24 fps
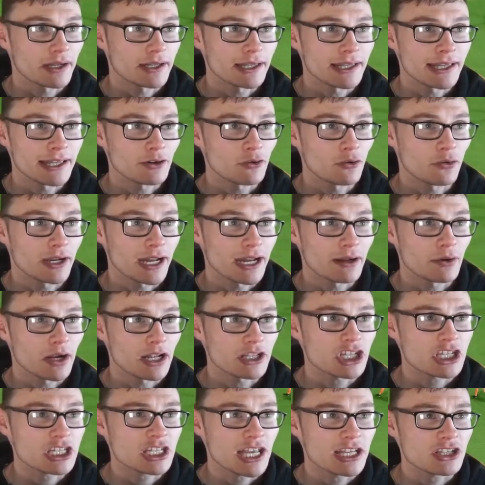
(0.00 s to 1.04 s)
He ain't going anywhere. It
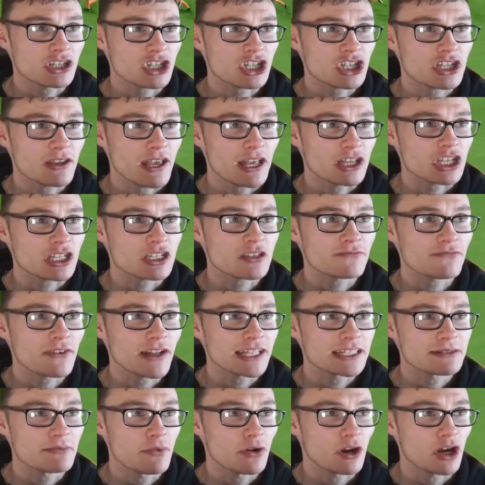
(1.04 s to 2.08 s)
just
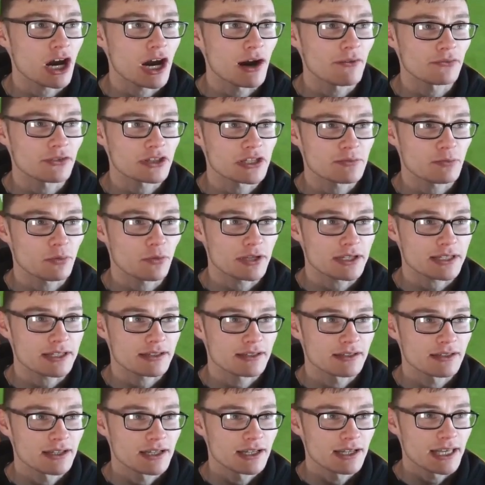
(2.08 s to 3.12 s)
fills him with confidence, boys.
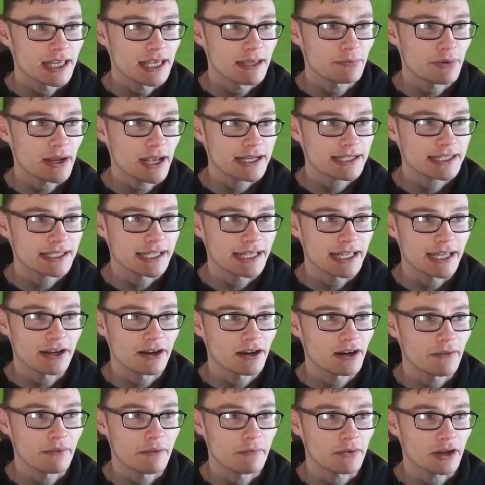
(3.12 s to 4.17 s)
He breaks in
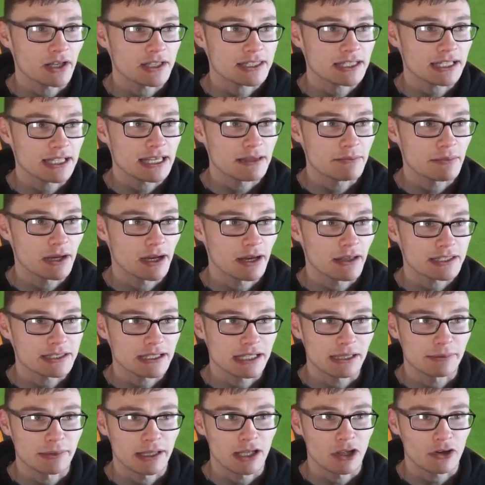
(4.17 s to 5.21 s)
here, and then we've got Saliba. It's a
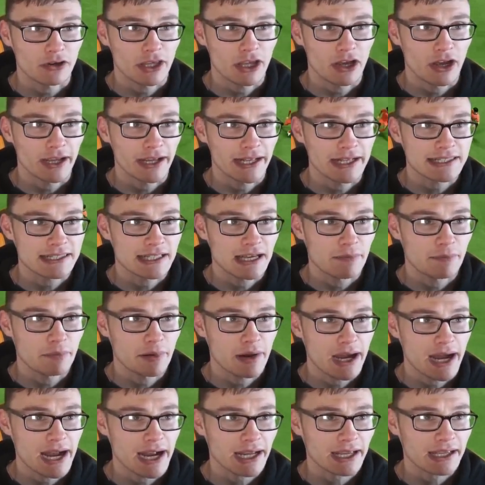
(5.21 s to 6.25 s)
little bit lucky how he gets that
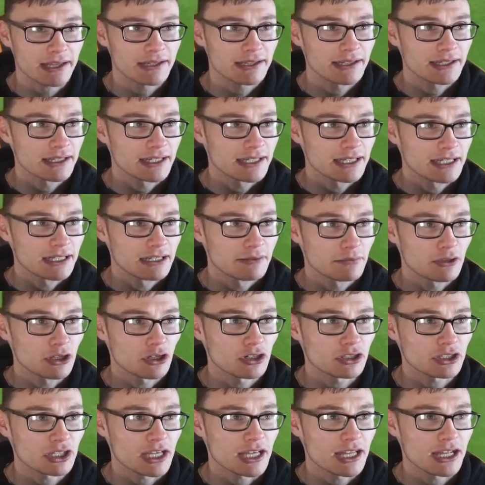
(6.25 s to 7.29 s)
back. But
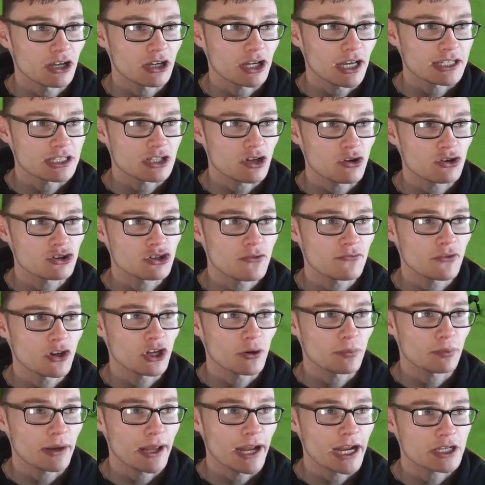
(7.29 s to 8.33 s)
look, as long as you get
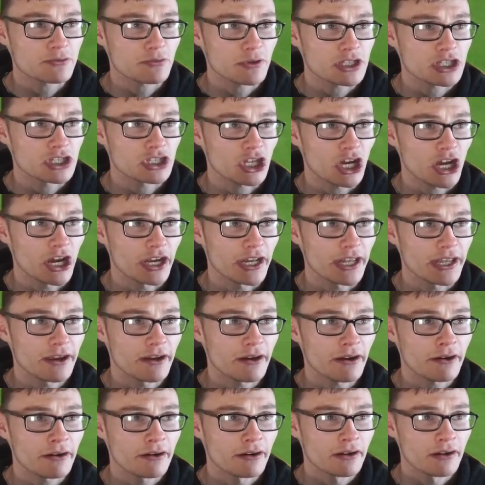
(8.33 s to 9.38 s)
your player switching down
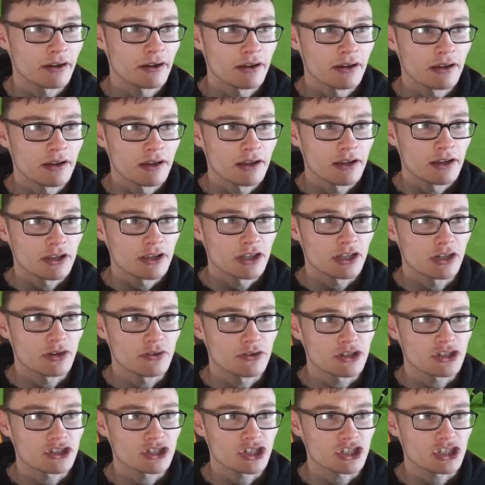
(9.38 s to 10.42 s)
here, you know,
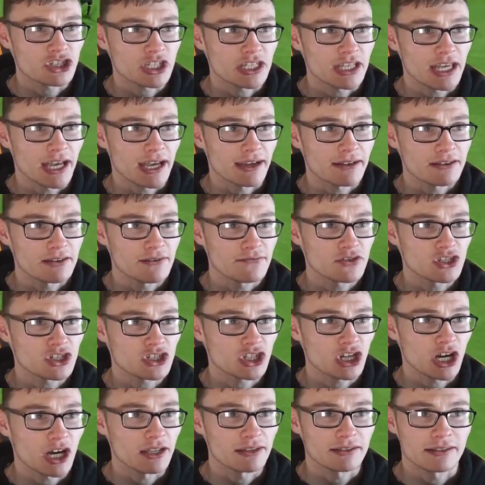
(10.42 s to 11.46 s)
there's just, yeah, you've just
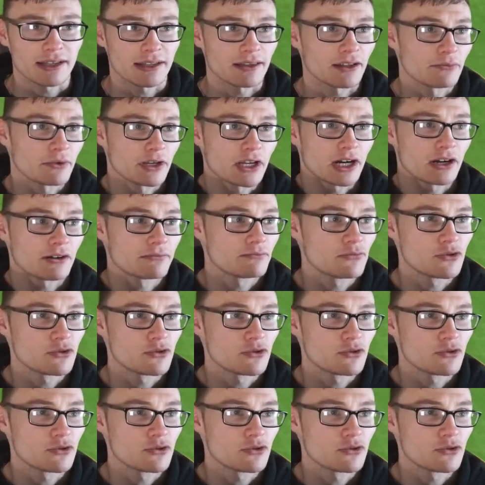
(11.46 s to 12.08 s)
got, yeah, there we go.